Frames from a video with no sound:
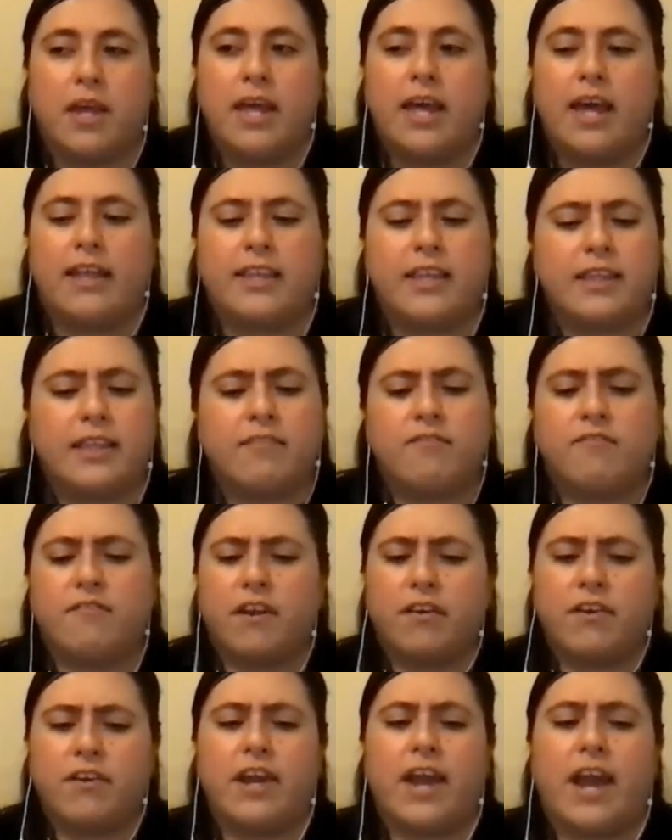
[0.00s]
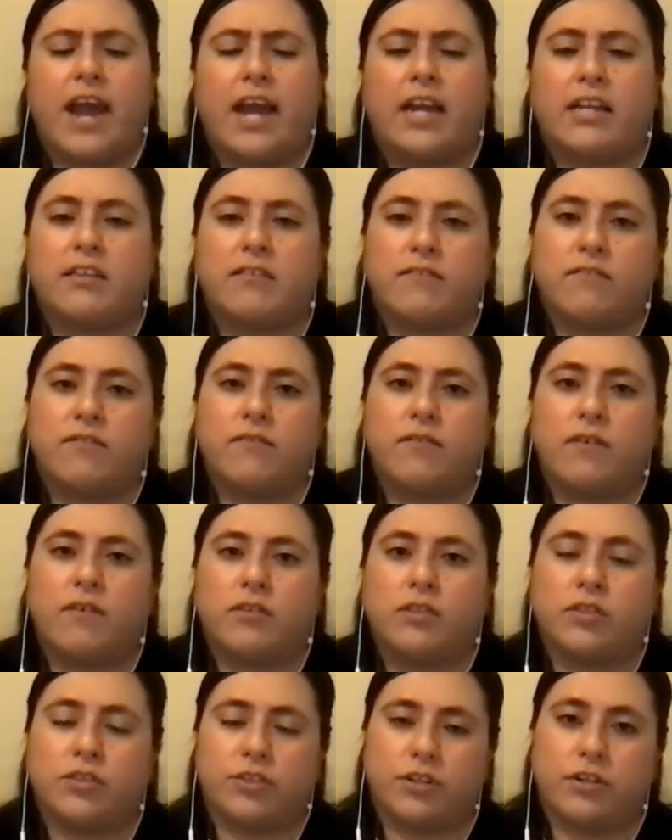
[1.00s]
I think the very act of
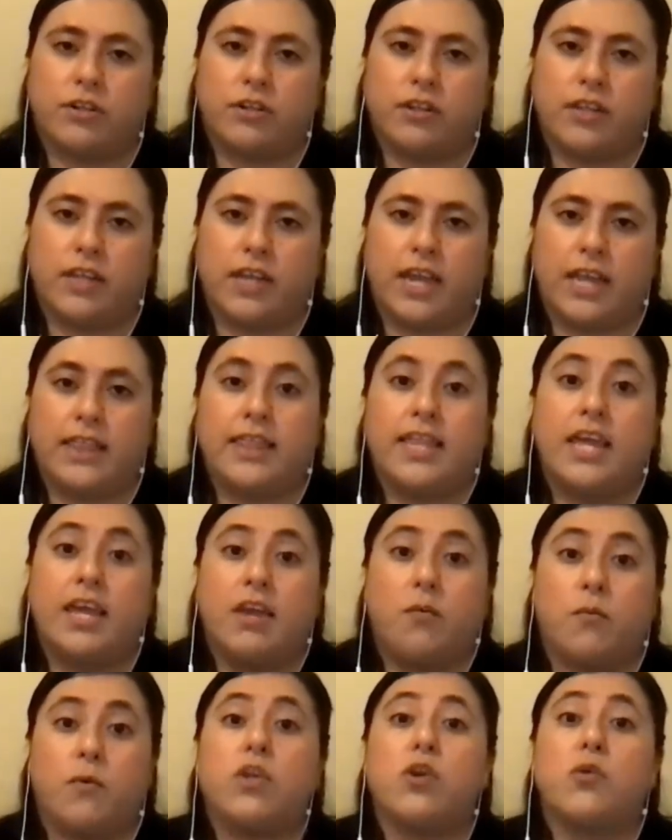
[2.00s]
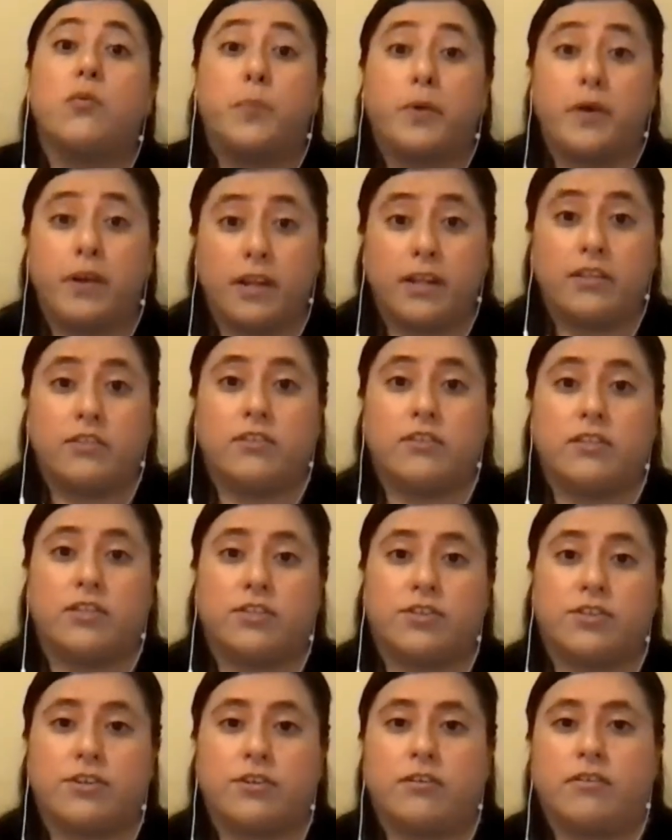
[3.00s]
journaling and then what you put into the
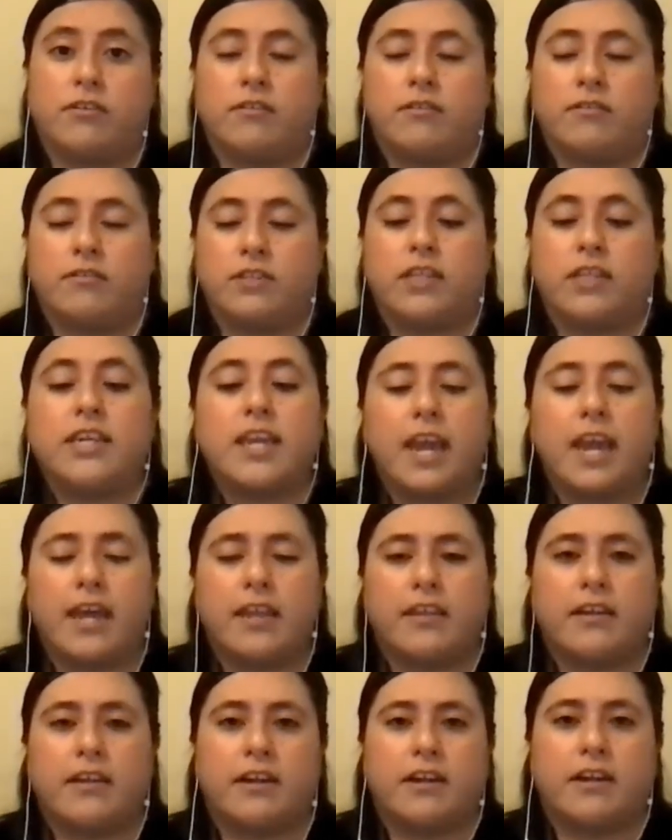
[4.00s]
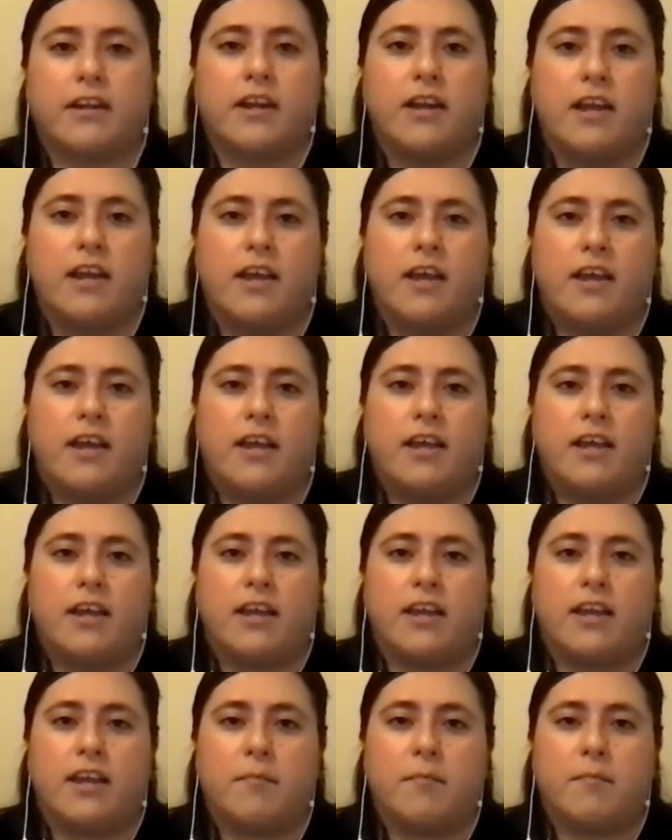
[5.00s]
journal together
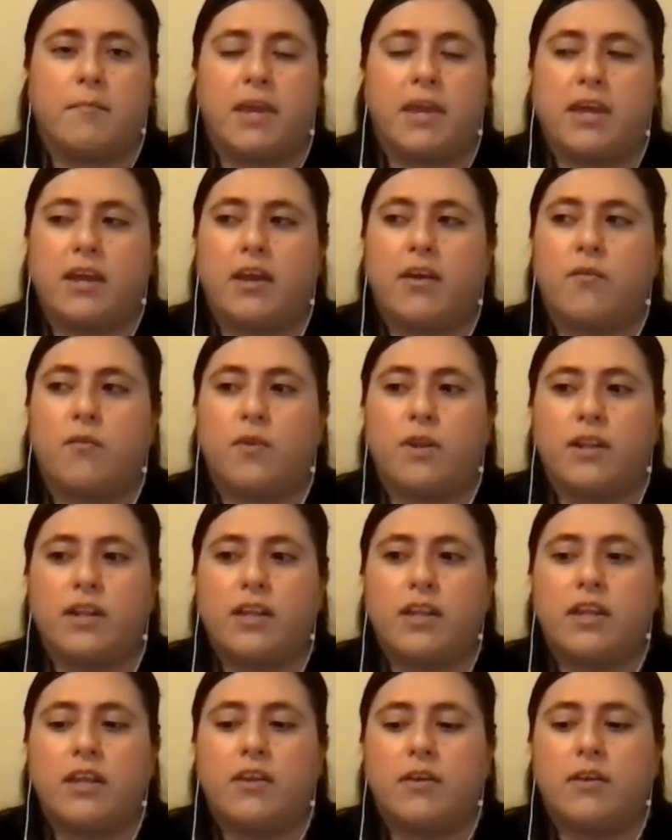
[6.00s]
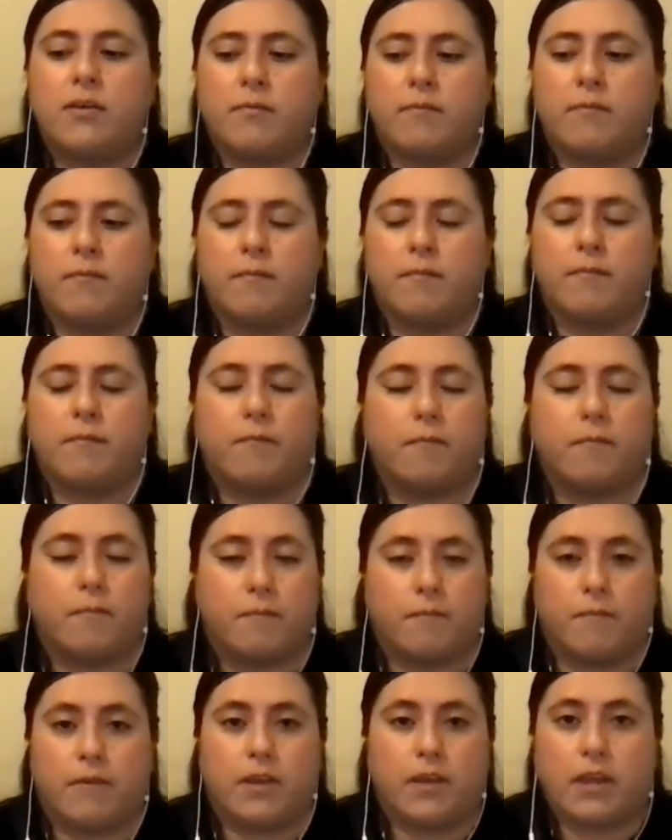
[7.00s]
make a really
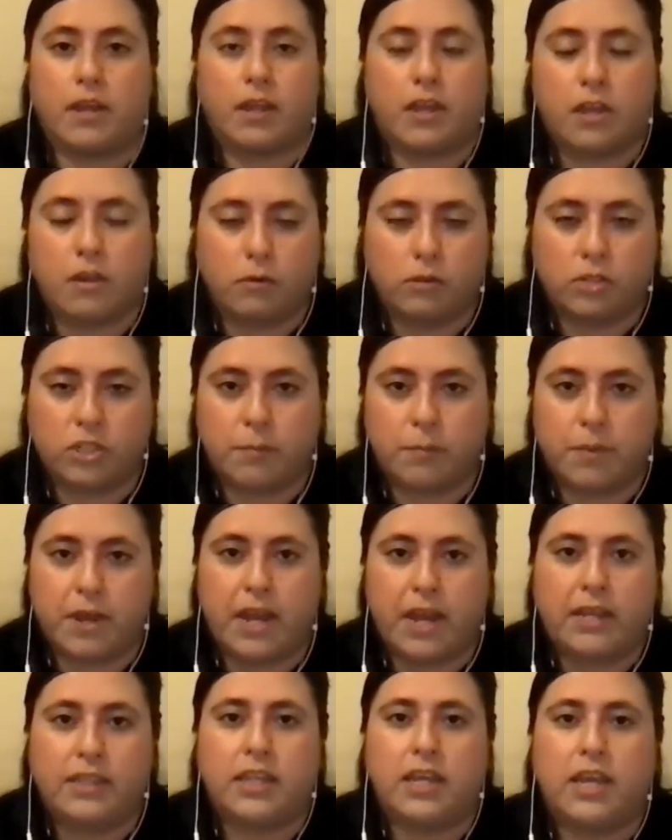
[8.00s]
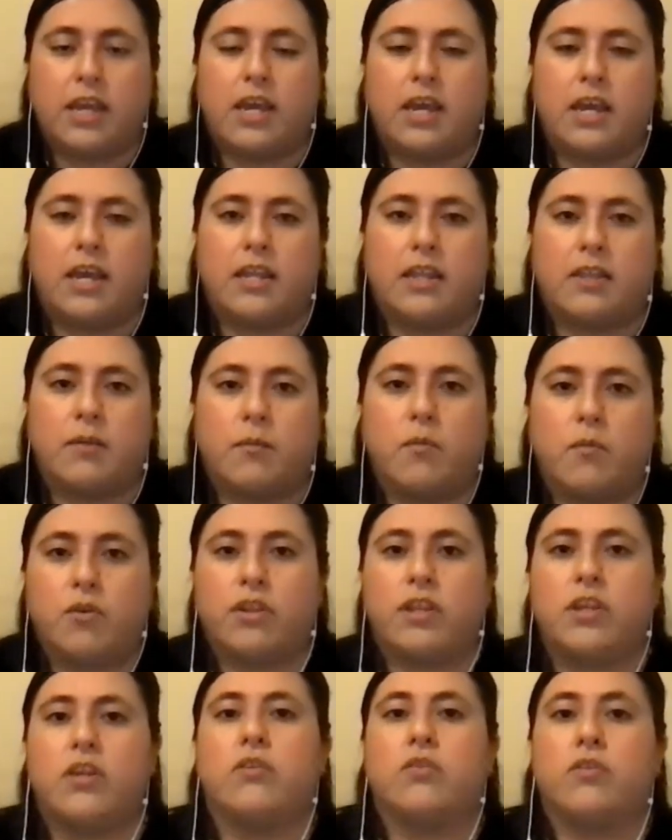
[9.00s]
huge impact. And the more
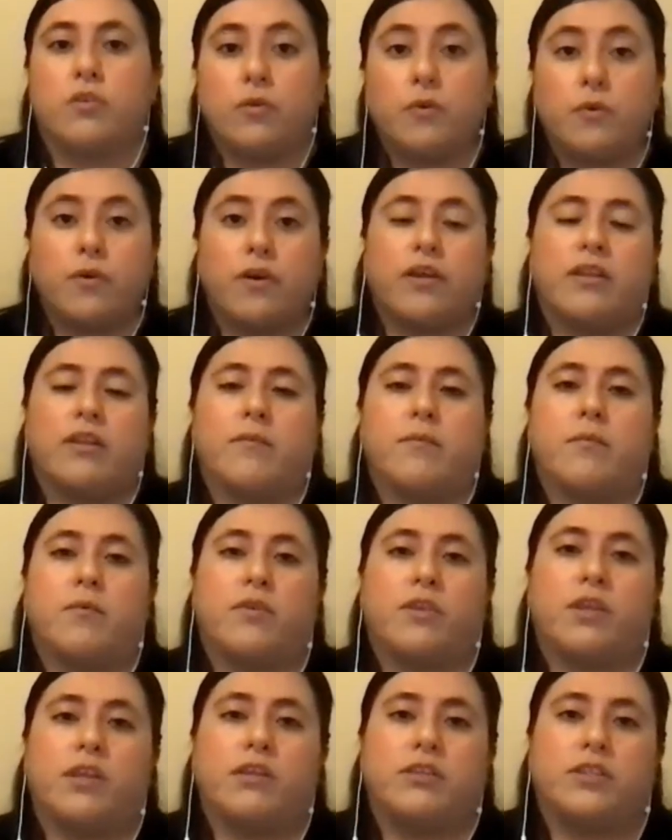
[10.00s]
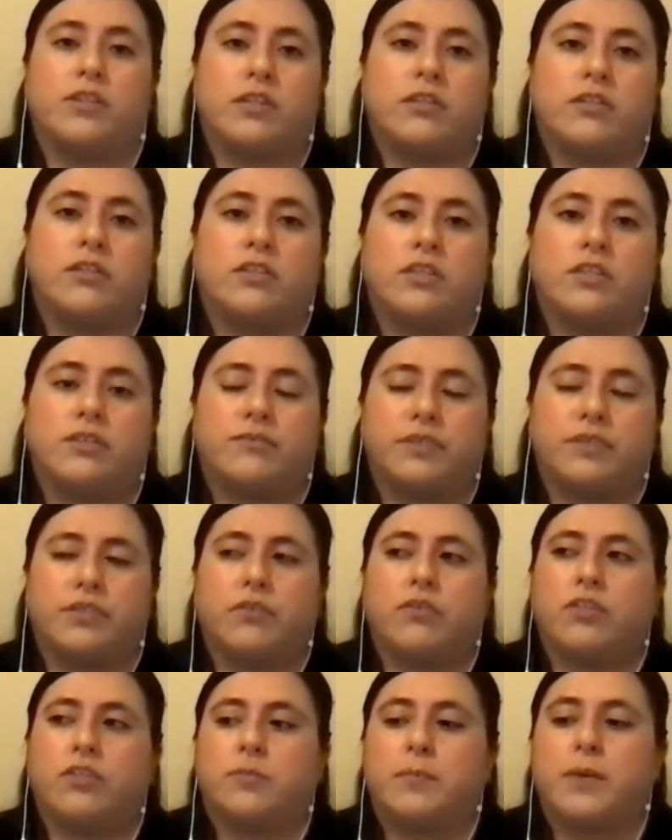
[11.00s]
that you do it, the more that you start to see
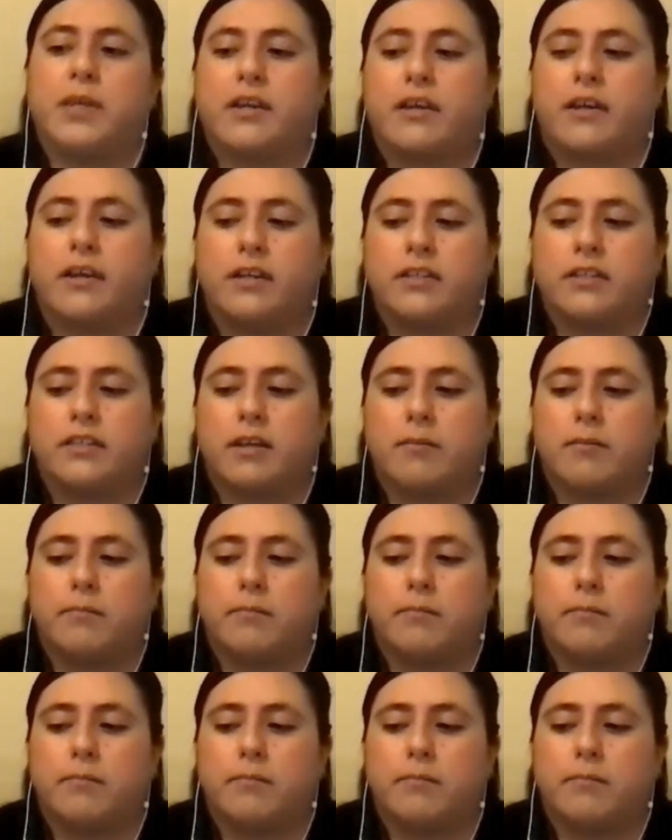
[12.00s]
results because